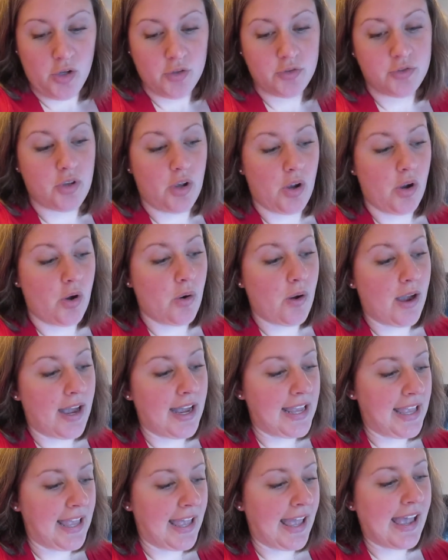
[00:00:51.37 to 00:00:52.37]
So
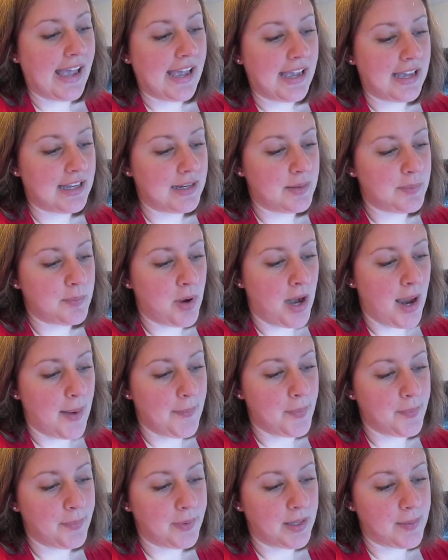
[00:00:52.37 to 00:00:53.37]
I had
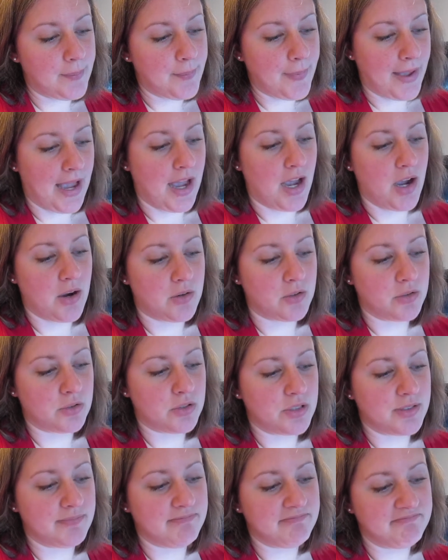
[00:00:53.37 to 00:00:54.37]
probably
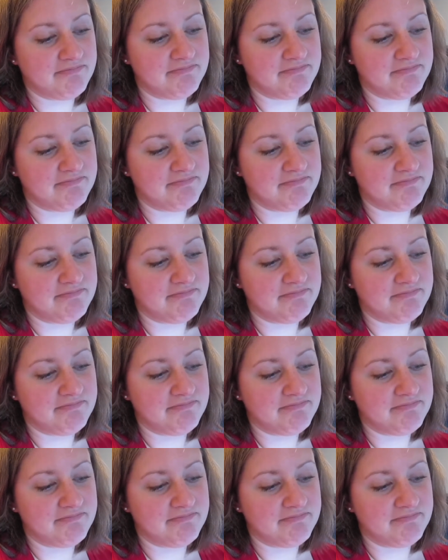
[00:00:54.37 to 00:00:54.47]
about